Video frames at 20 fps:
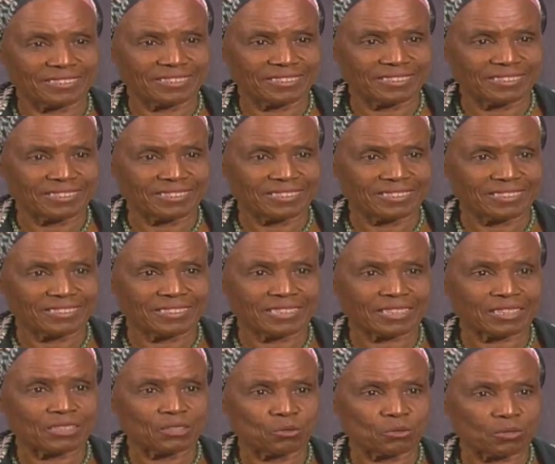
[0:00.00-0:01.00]

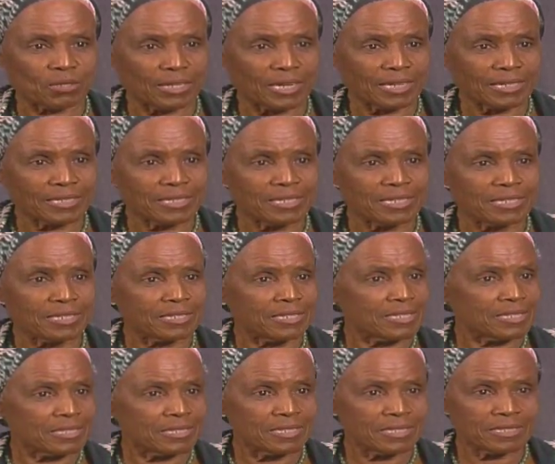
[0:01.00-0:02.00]
that, look, I need
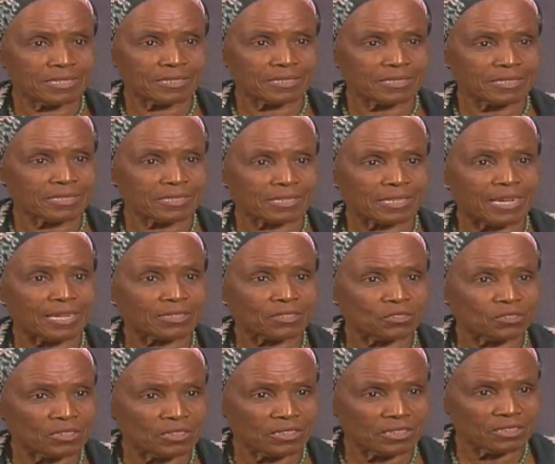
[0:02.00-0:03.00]
this can't
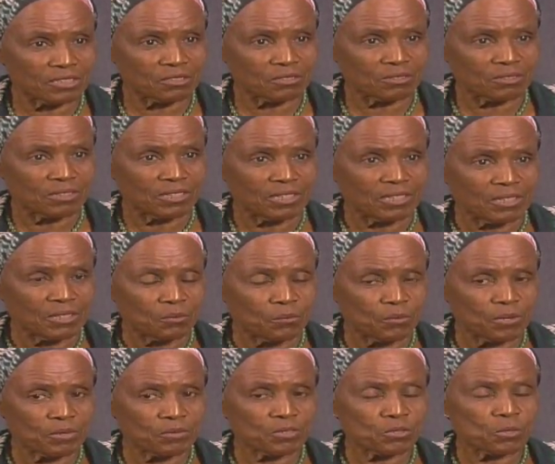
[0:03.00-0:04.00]
continue.
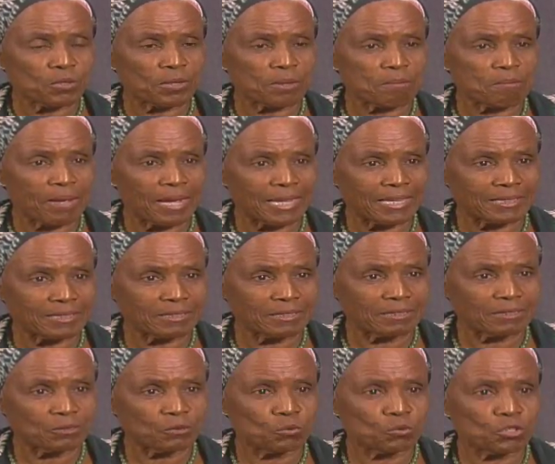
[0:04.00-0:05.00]
Whereas with a man
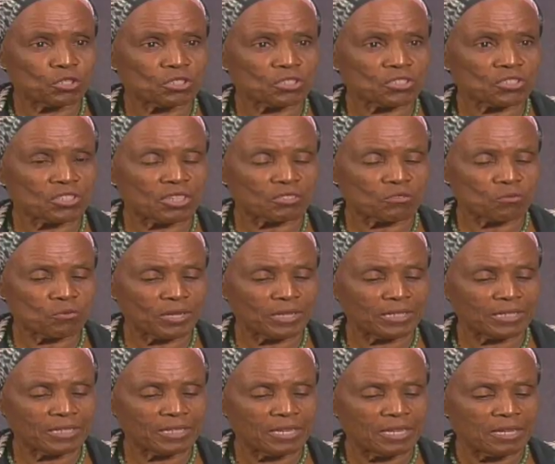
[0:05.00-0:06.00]
who does not
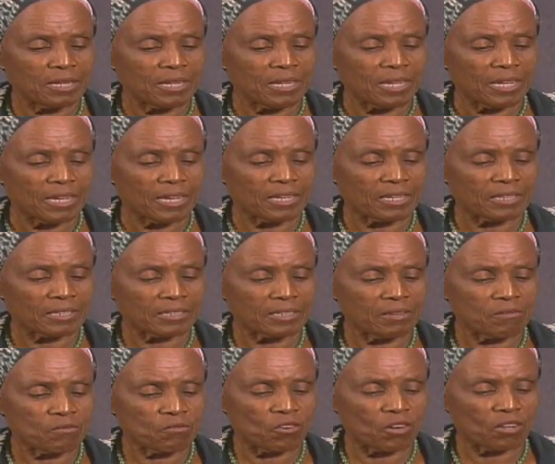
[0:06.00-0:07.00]
really
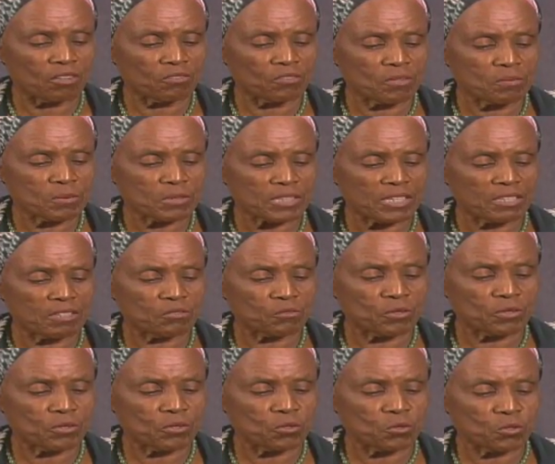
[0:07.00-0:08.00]
involve himself
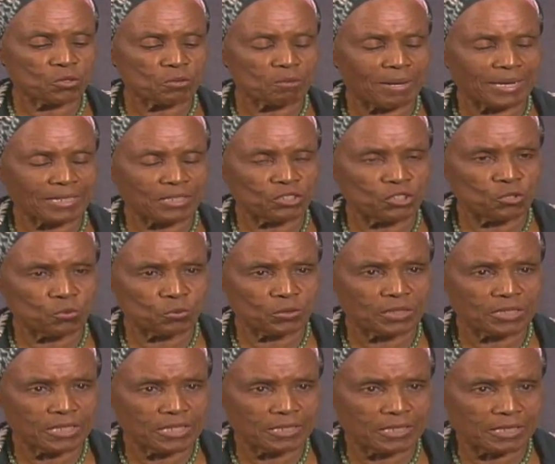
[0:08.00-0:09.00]
with those minute
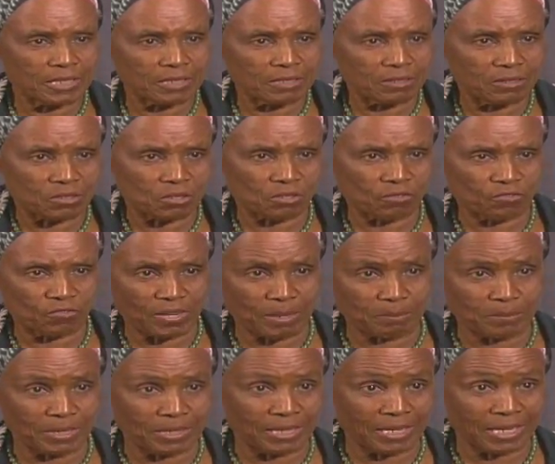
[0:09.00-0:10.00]
details of
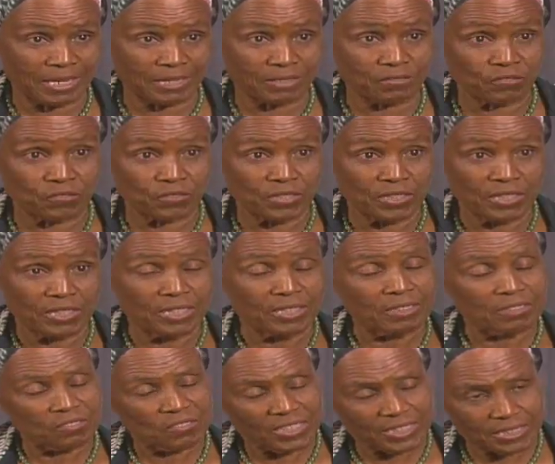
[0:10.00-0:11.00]
family life,
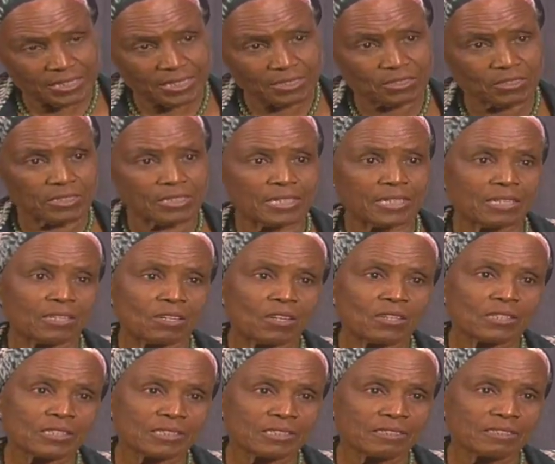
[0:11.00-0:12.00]
they tend to take
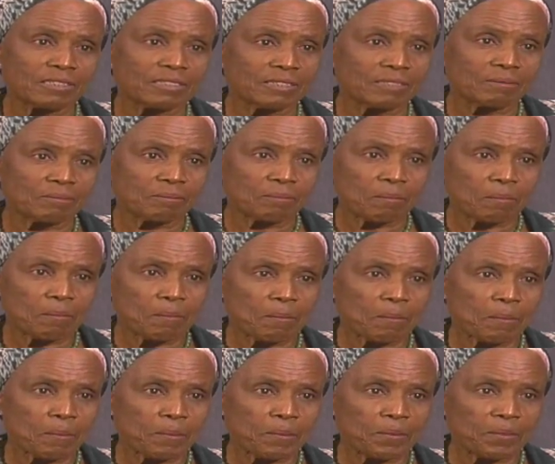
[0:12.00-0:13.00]
longer.
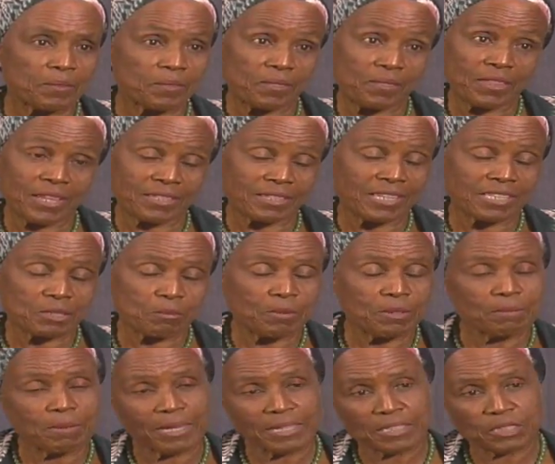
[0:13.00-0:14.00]
That's
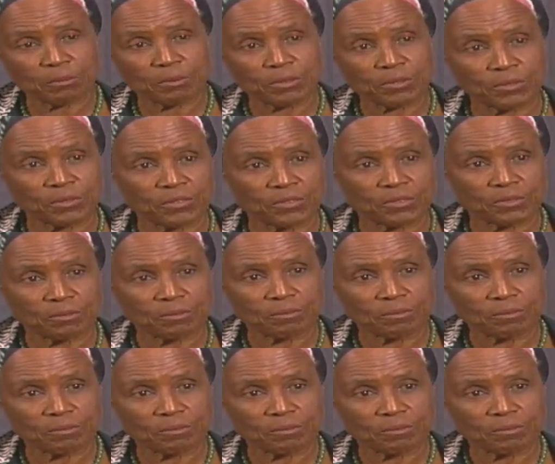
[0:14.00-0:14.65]
been my experience.